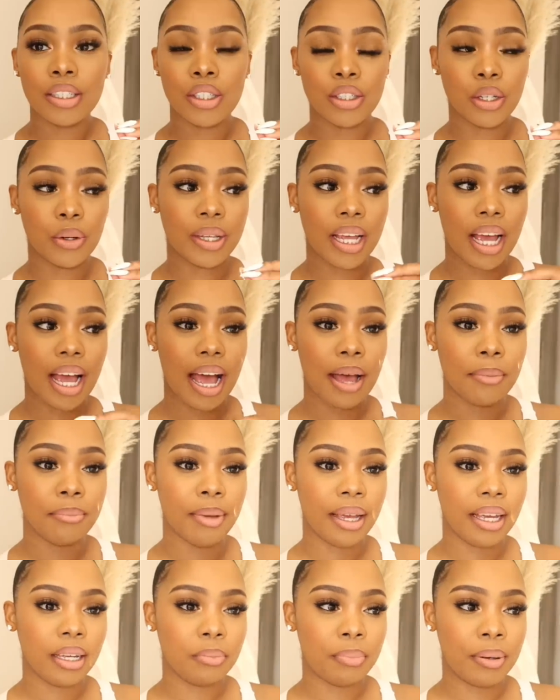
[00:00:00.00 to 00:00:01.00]
so yeah, I
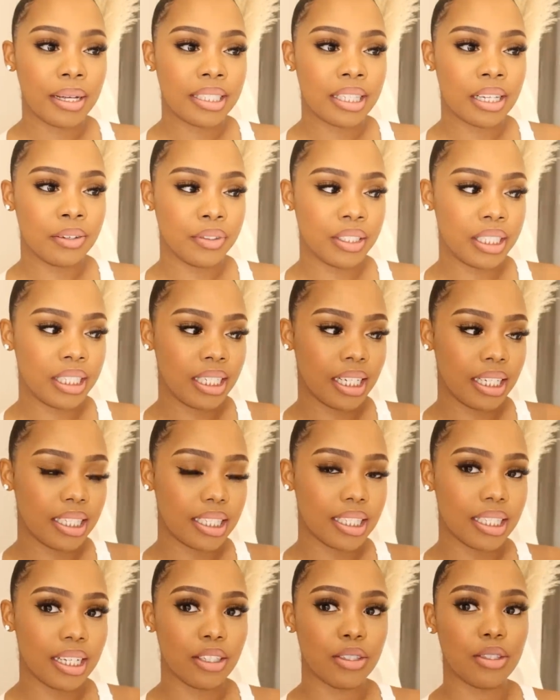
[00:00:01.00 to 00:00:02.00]
made pasta for dinner
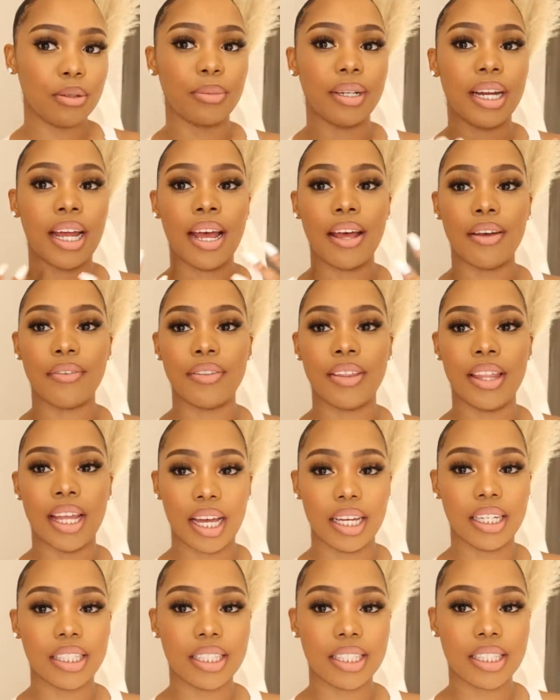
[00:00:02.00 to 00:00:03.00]
today, so I'm going to have
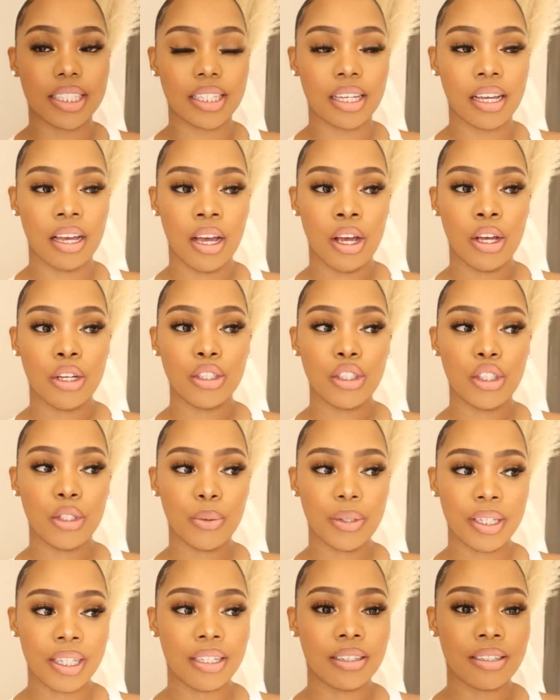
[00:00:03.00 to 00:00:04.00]
that to
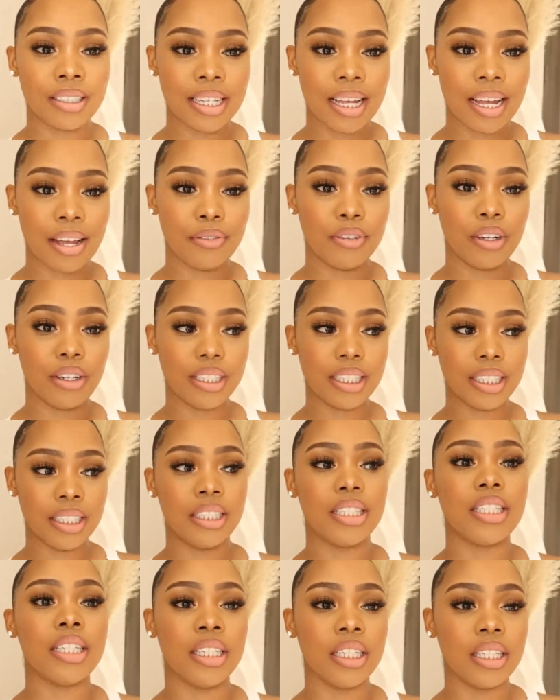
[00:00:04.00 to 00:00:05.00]
eat because I have not
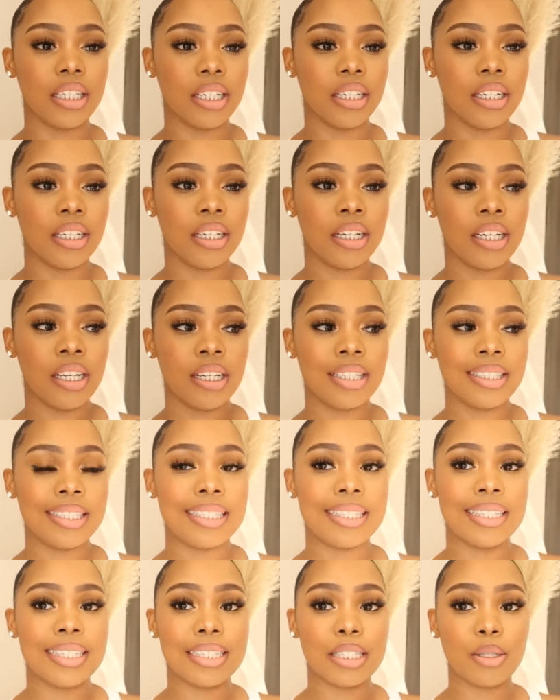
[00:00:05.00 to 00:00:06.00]
eaten
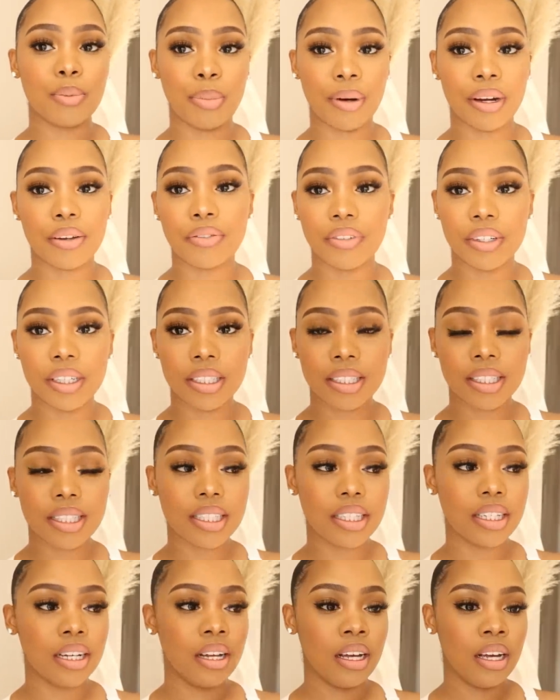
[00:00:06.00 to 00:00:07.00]
since
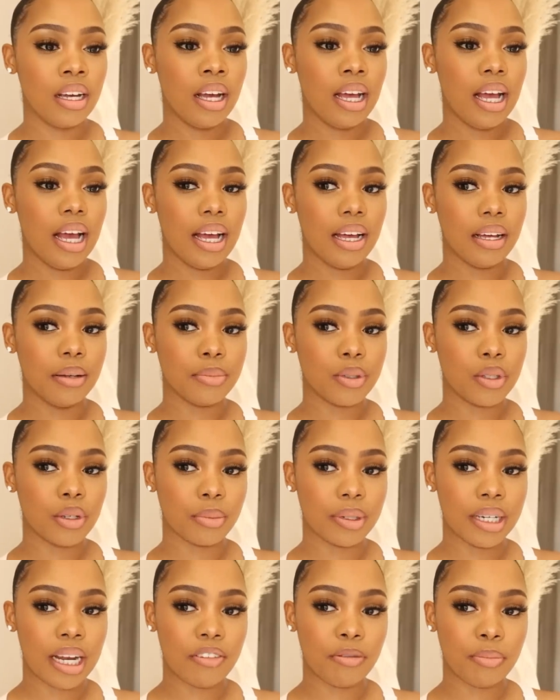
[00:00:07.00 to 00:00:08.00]
breakfast. Um, so I'm
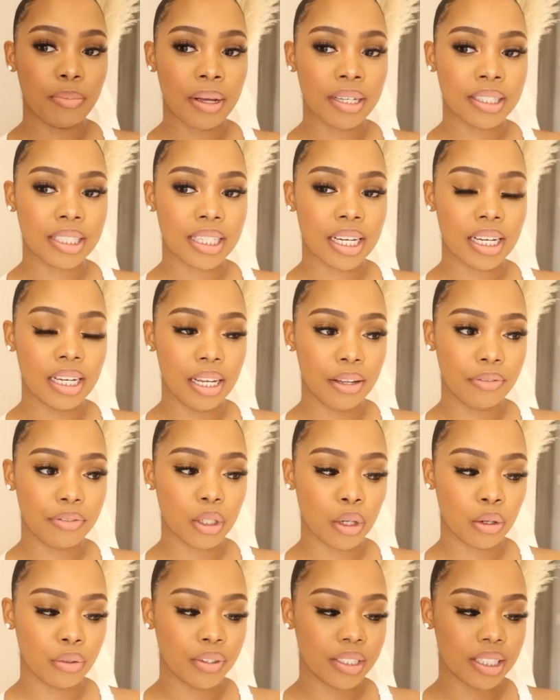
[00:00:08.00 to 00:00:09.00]
gonna have pasta
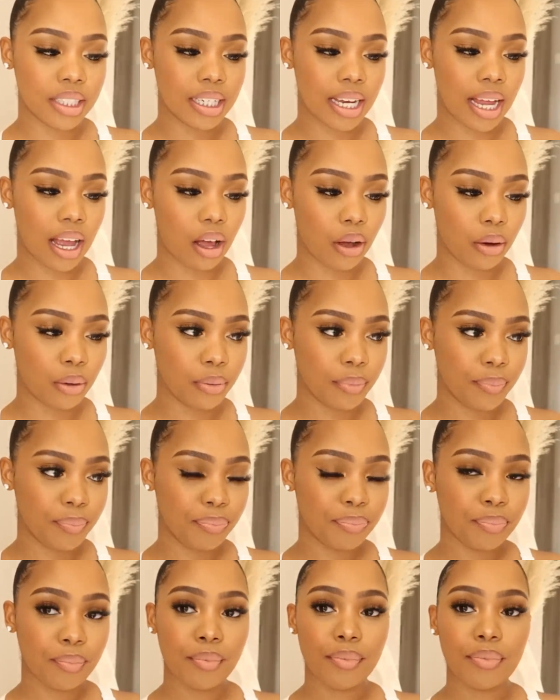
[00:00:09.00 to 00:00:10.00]
leftovers
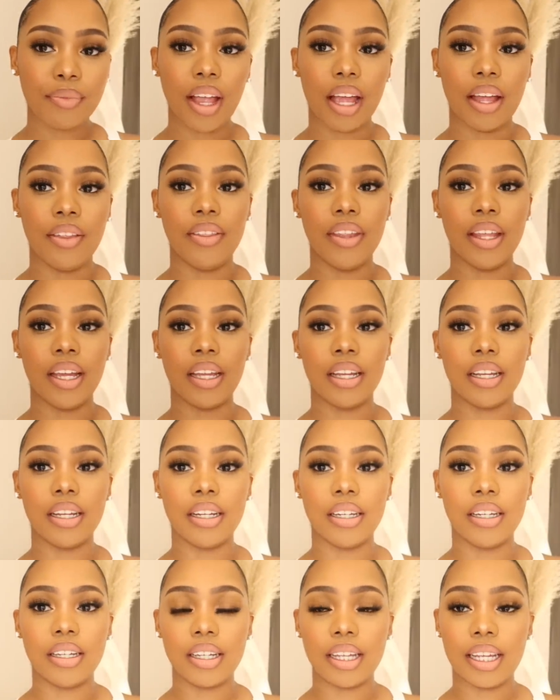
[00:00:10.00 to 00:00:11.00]
now and
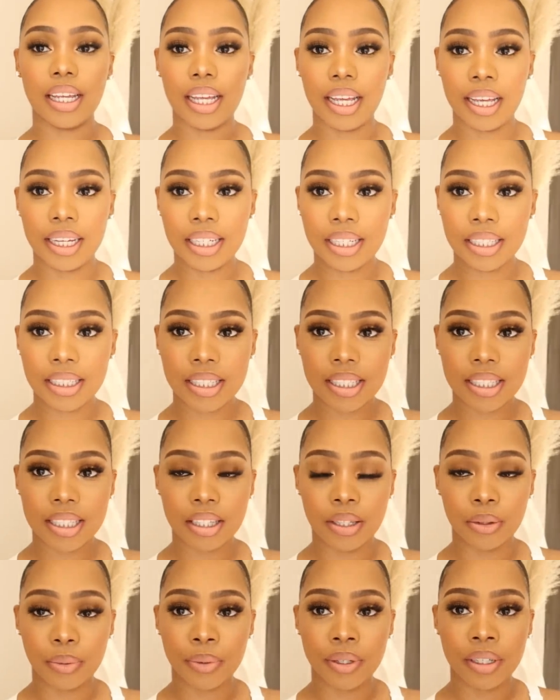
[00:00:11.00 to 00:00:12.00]
then edit
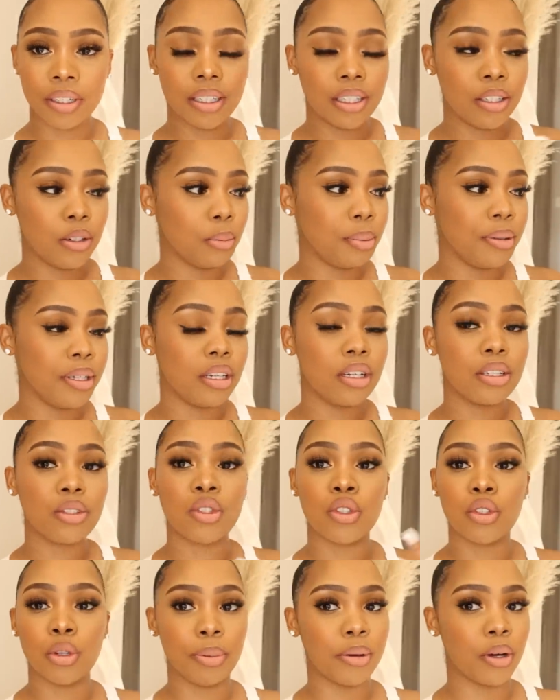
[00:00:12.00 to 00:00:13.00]
the reel. It'll be
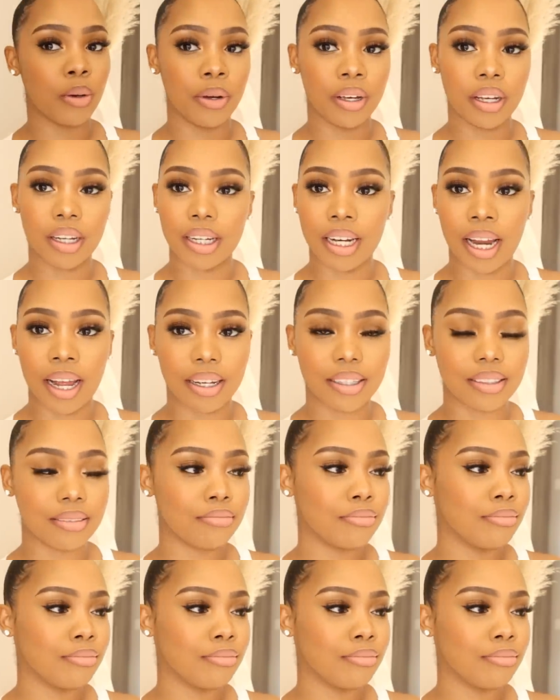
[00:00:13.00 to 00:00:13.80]
super quick, like